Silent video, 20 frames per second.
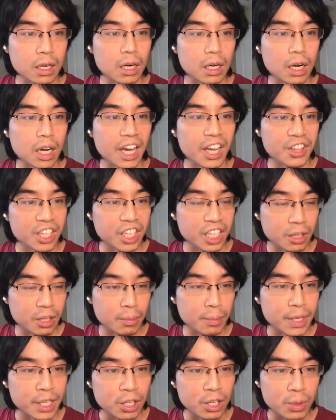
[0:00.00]
And then in the
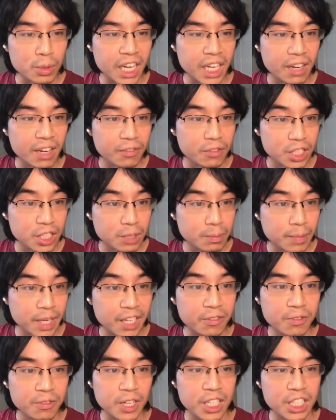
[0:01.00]
middle, we have this main
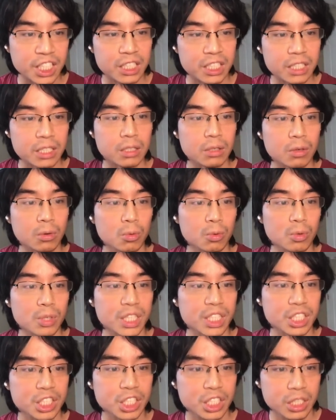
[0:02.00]
function,
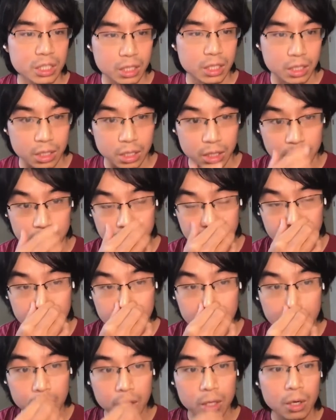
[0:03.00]
which
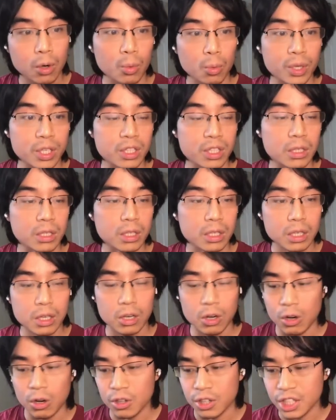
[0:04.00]
will
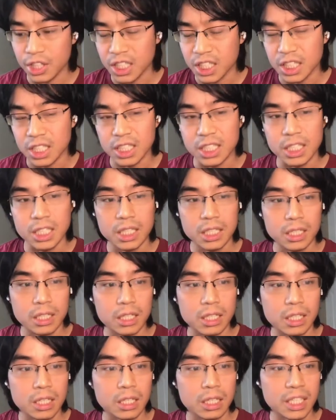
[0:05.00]
call the
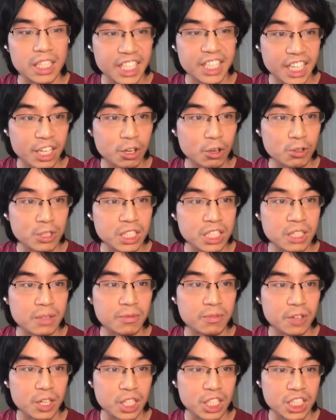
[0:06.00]
getHostName
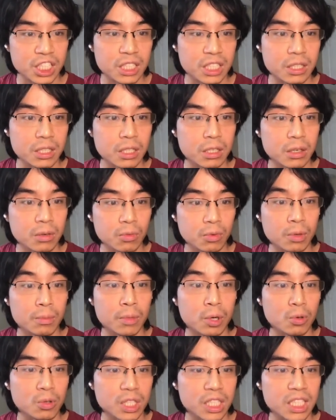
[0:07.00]
function
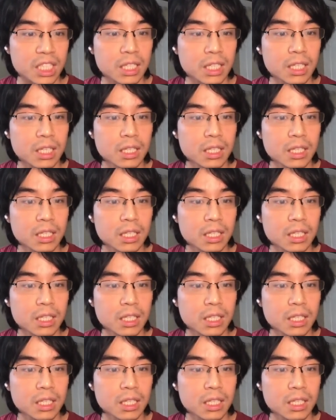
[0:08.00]
remotely